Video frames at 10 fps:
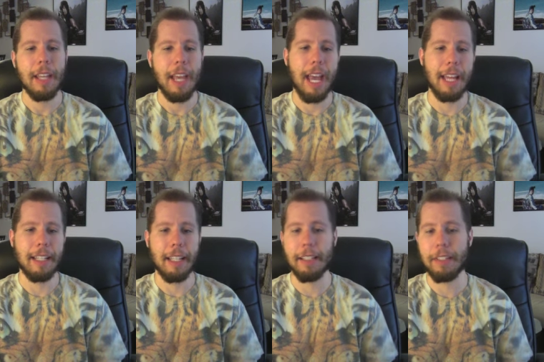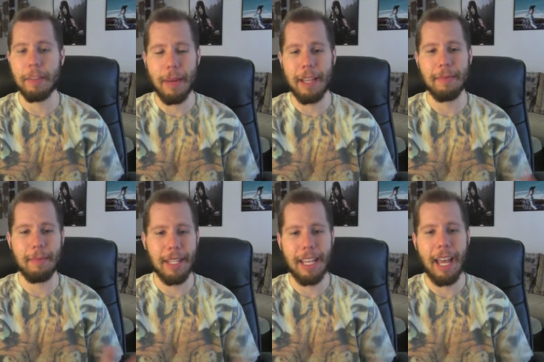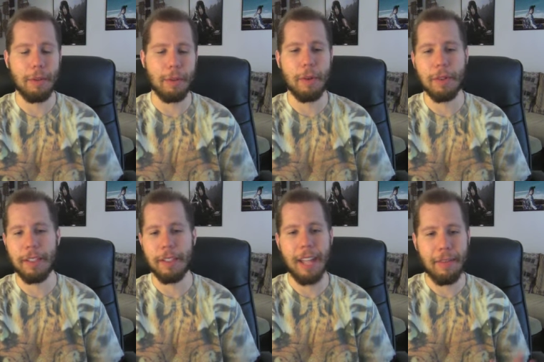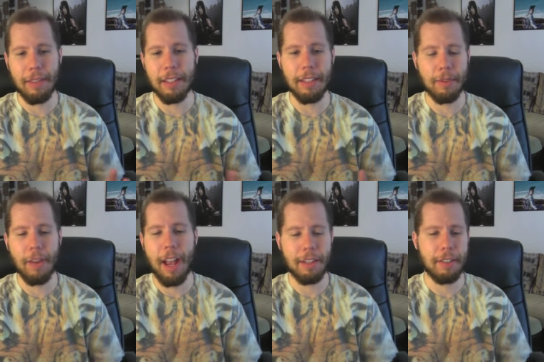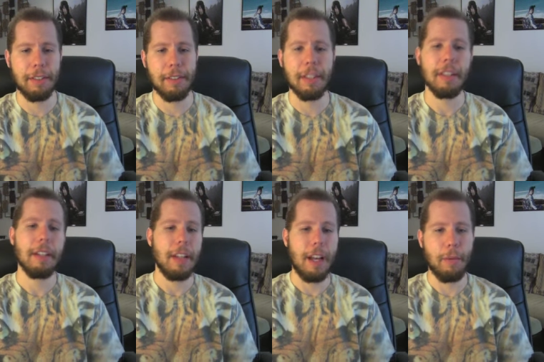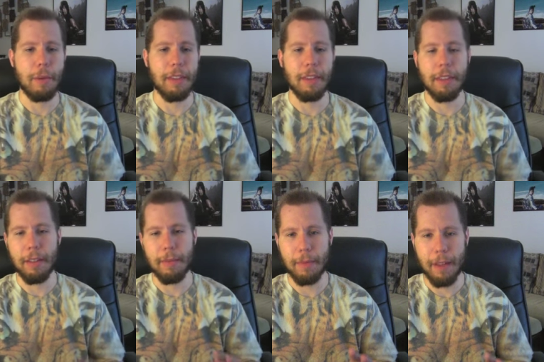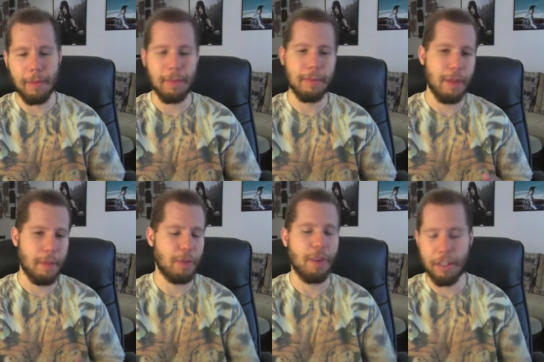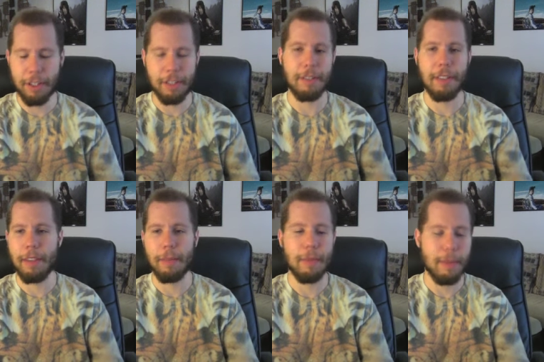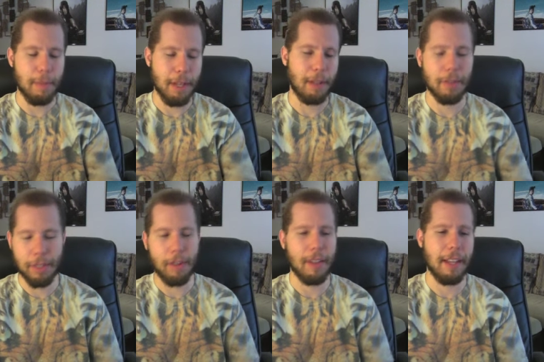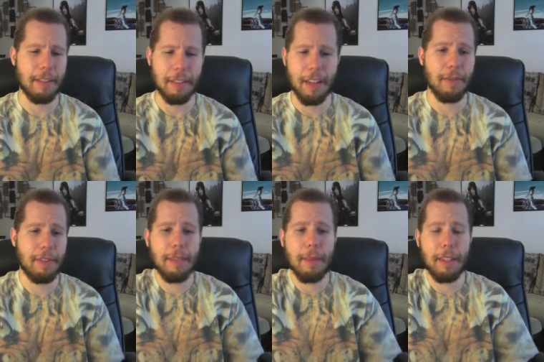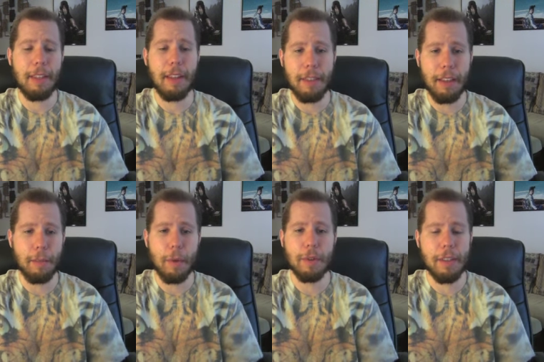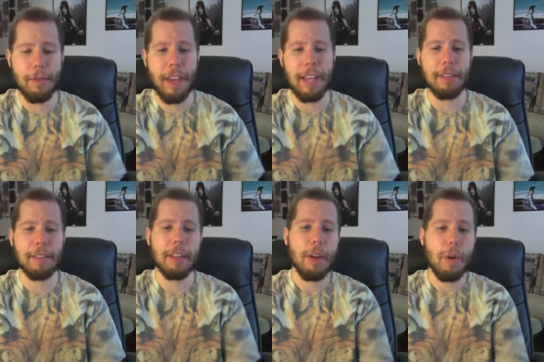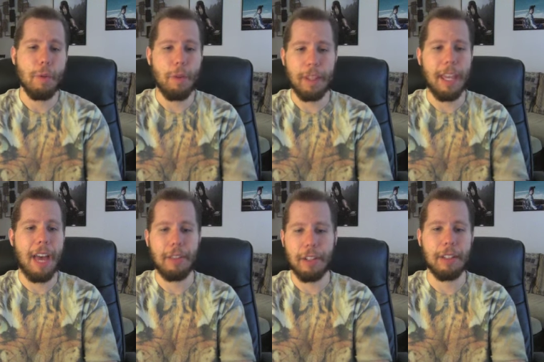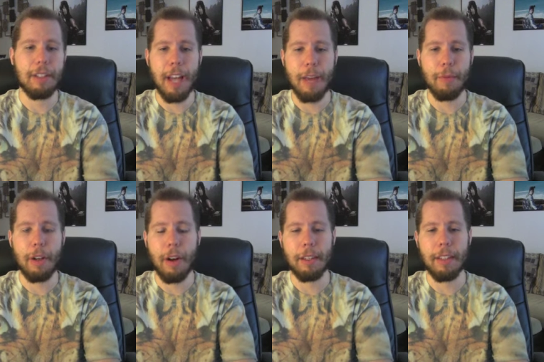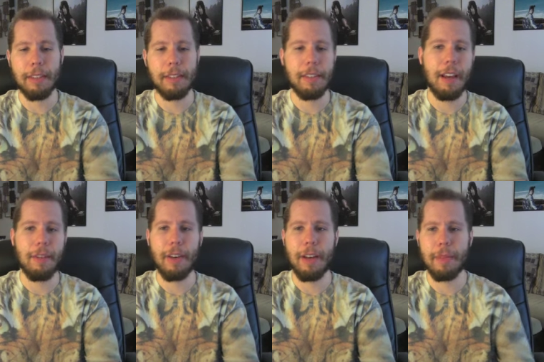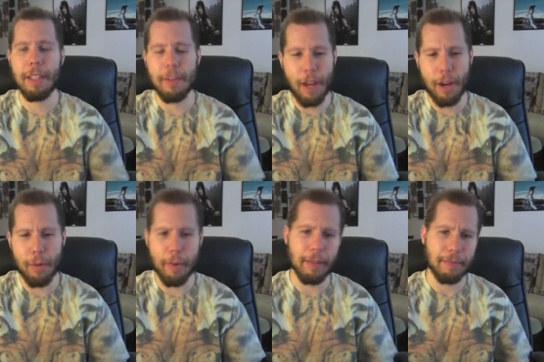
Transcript: and uh, despite being outdoors and having the distractions uh, with the the um, obstructions and the, the pillars and all that stuff. It seemed like the, like most of the fans were really having a good time, regardless of um, the environment.